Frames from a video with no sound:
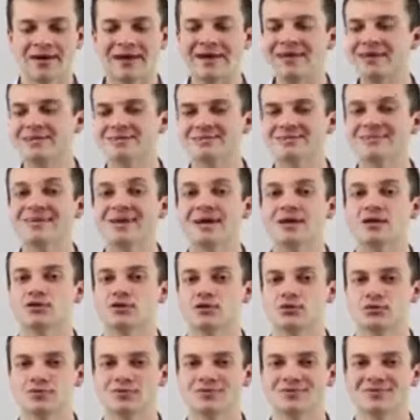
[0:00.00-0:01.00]
And I can
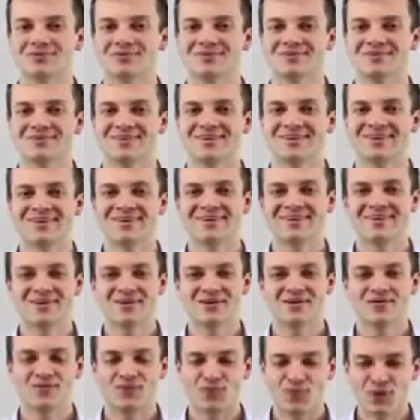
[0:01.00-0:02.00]
tell you
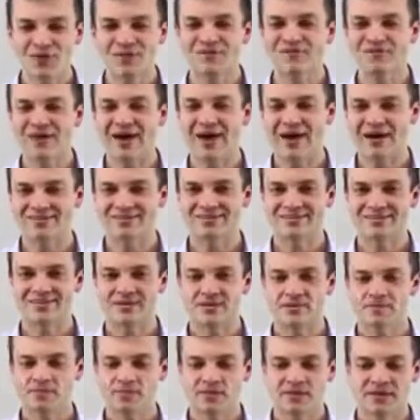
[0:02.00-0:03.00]
for a
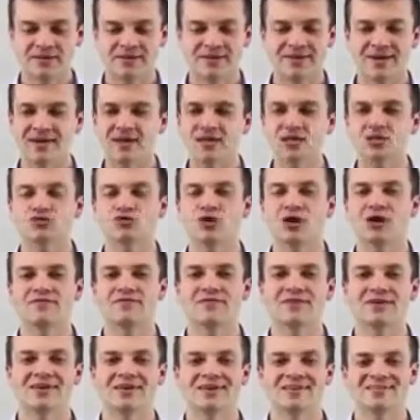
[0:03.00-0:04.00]
fact that getting
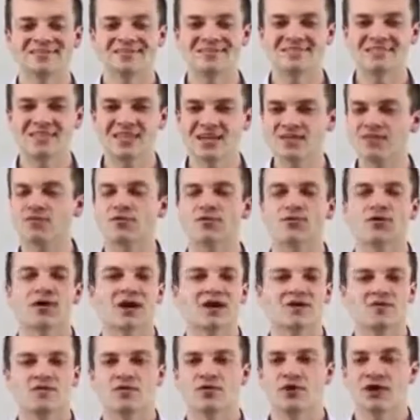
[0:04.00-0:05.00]
traffic is
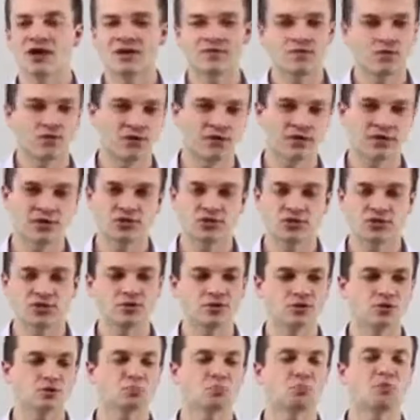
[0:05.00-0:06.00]
never, ever, ever an
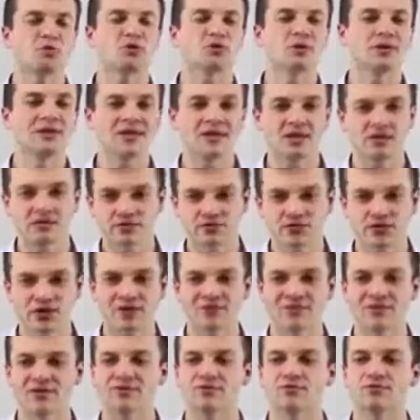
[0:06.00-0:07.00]
issue. There is plenty
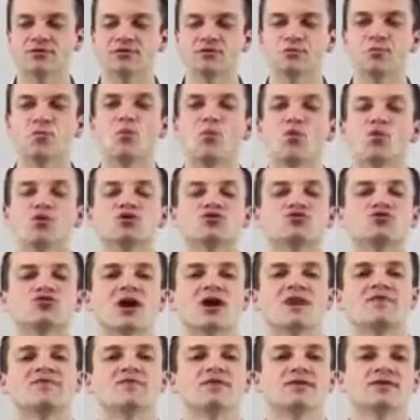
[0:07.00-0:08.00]
of traffic. There is
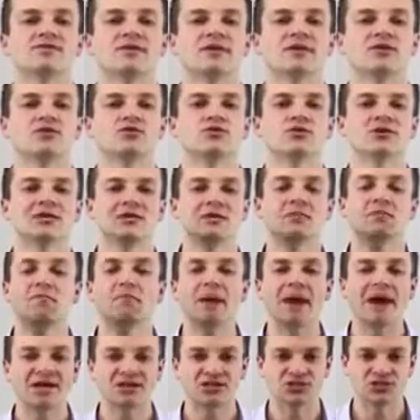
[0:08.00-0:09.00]
more traffic than you
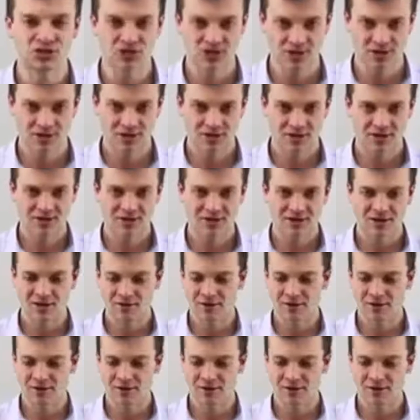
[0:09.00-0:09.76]
can imagine.